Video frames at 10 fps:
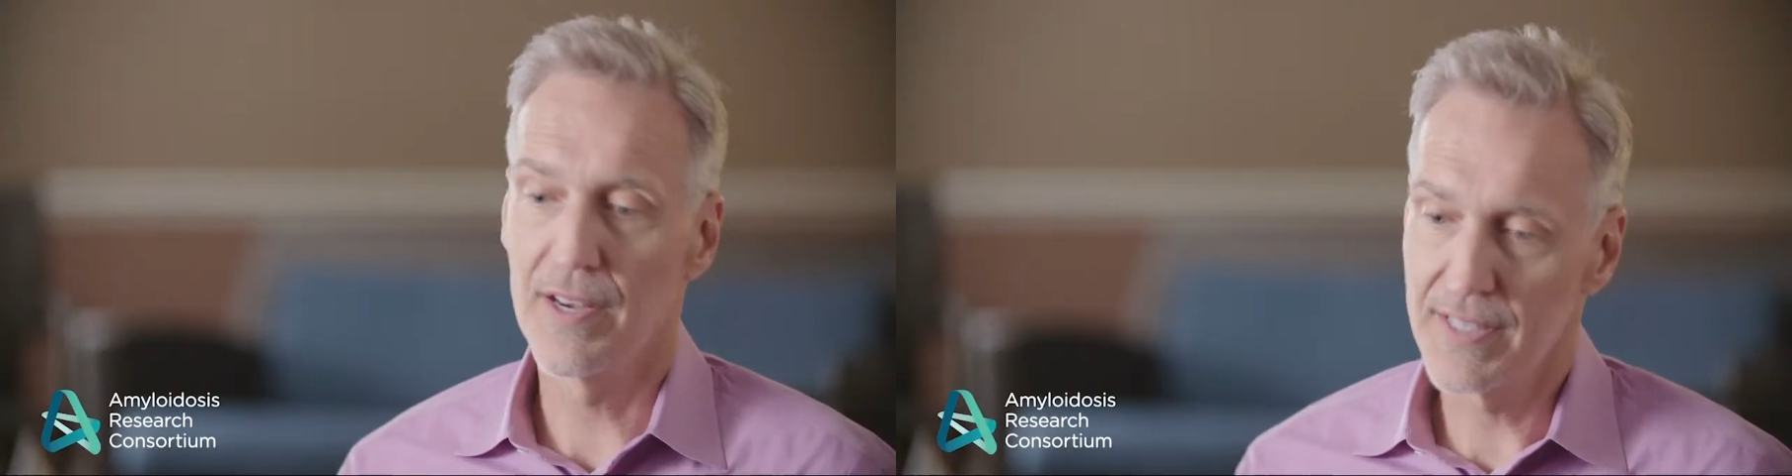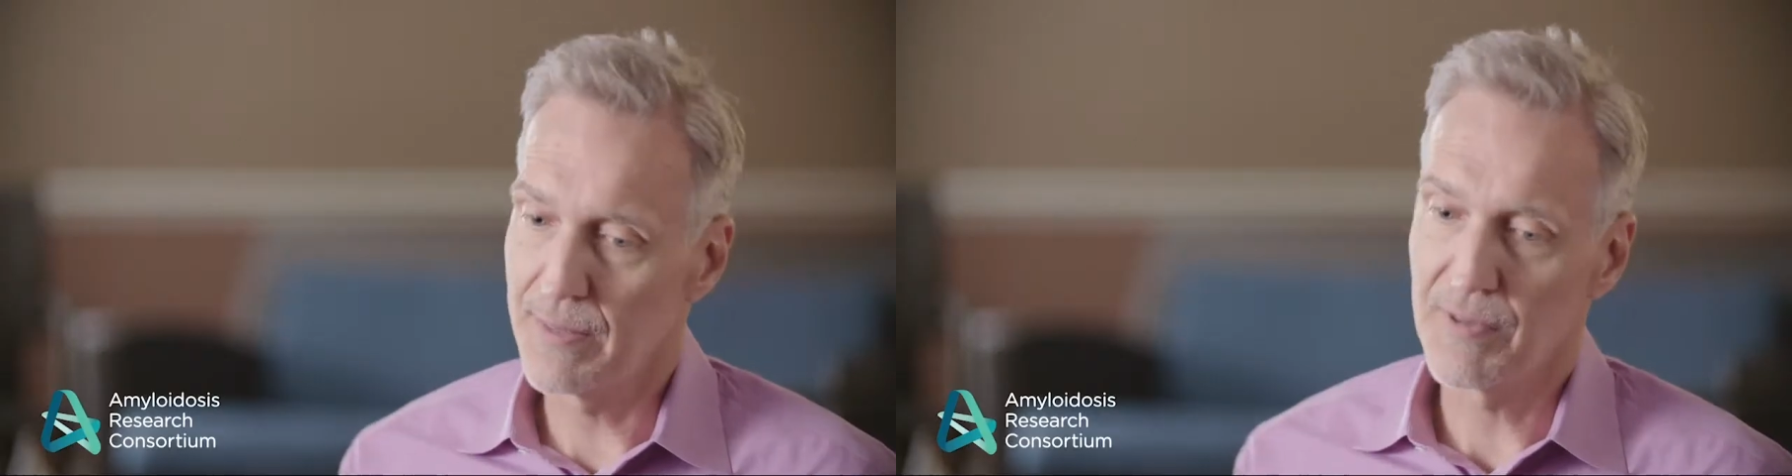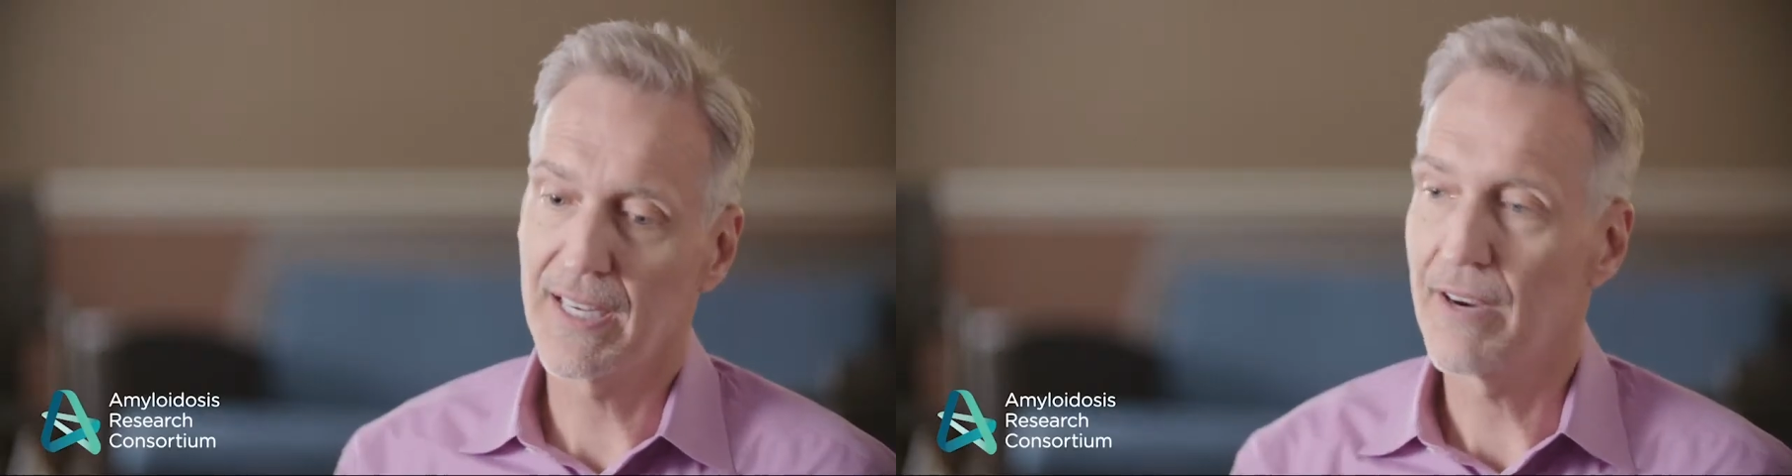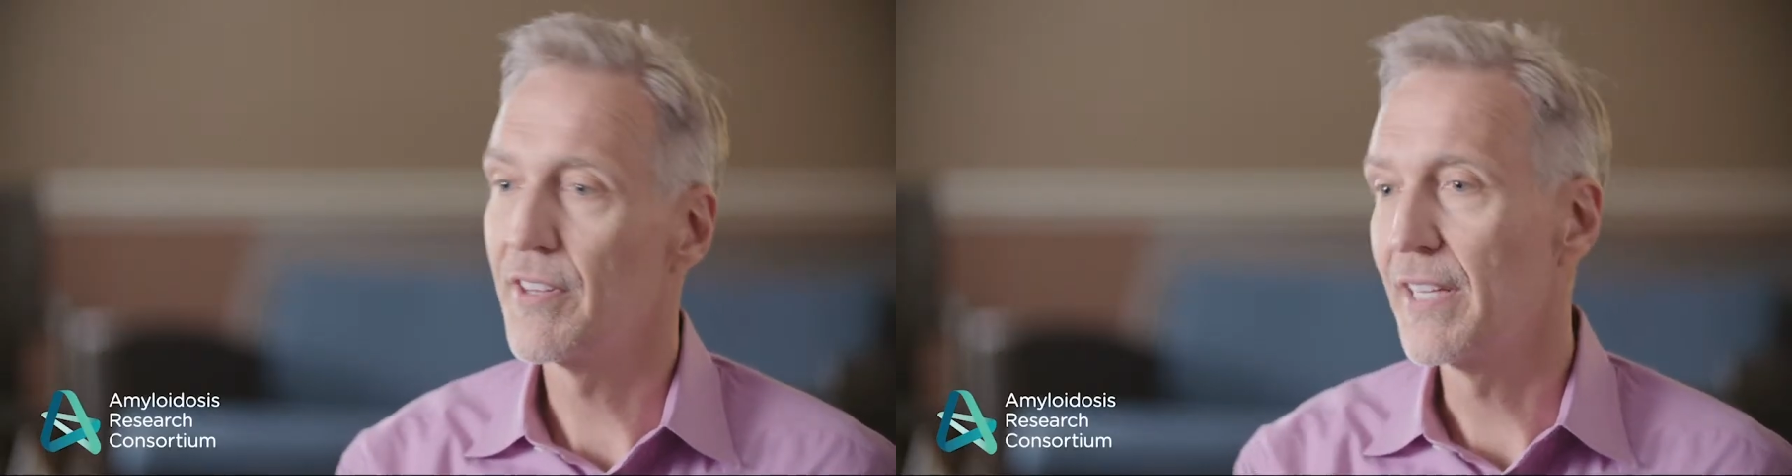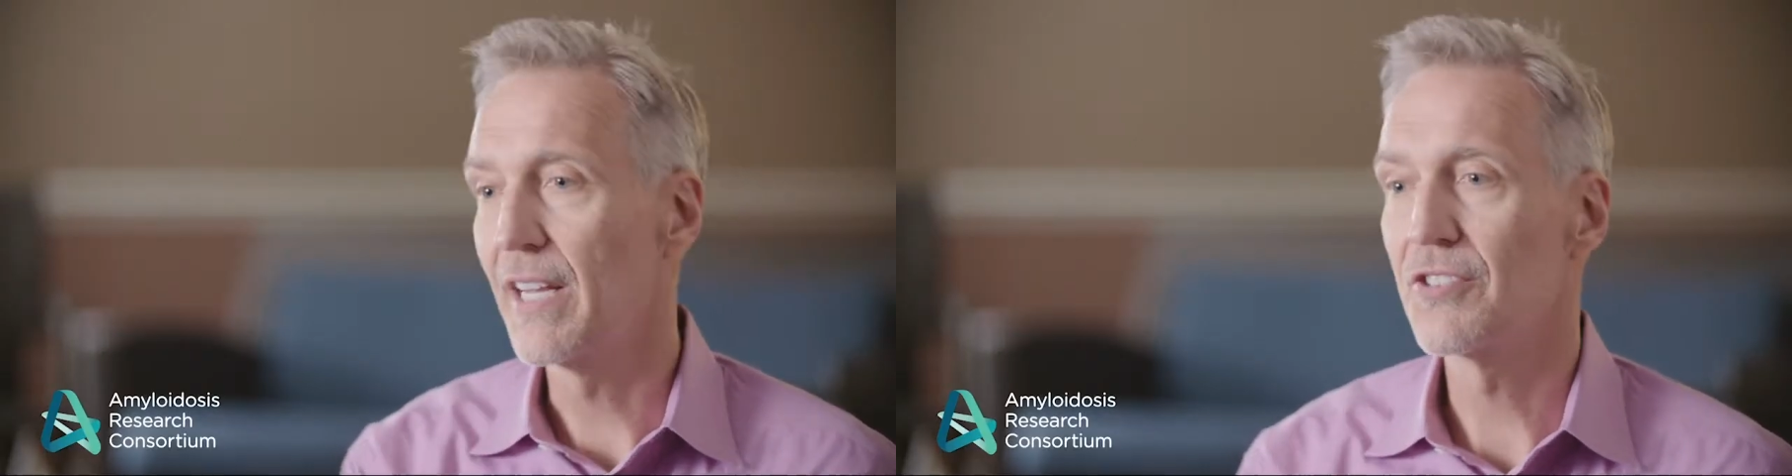then it seemed like
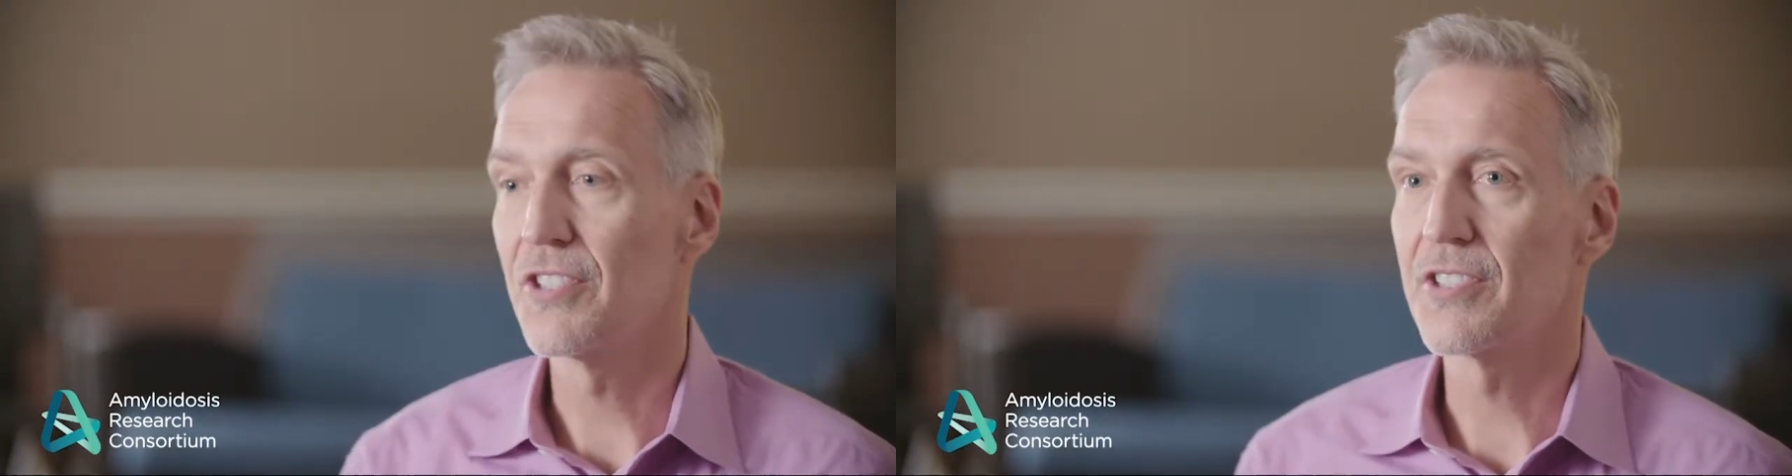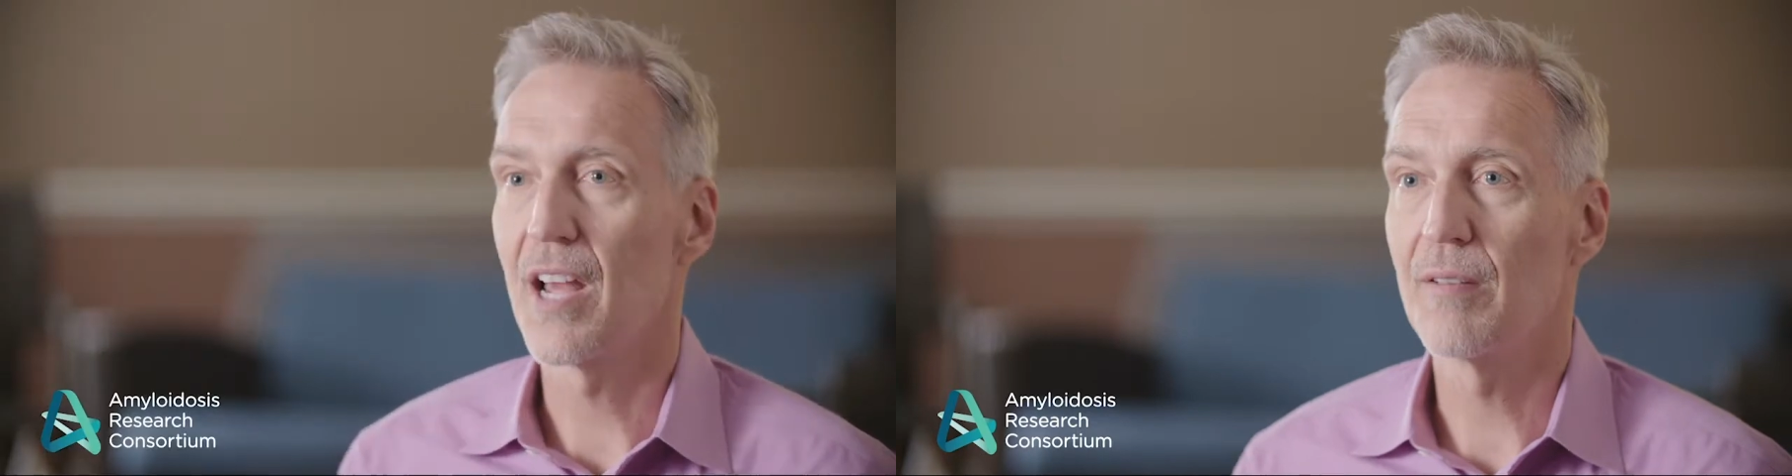everything else just